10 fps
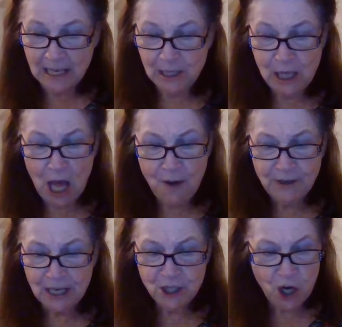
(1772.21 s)
Love
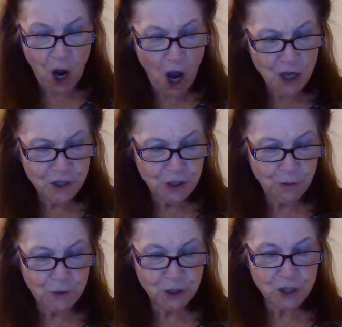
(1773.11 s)
can cause
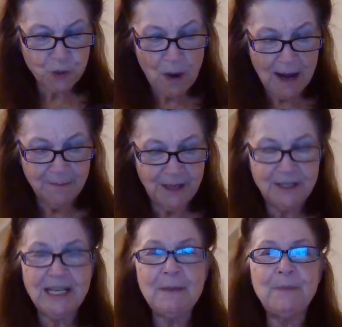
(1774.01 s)
you to swim the
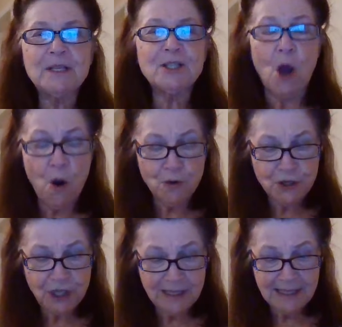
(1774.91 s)
deepest
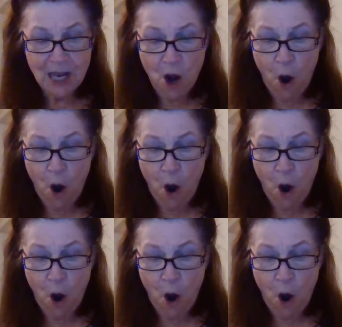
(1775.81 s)
oceans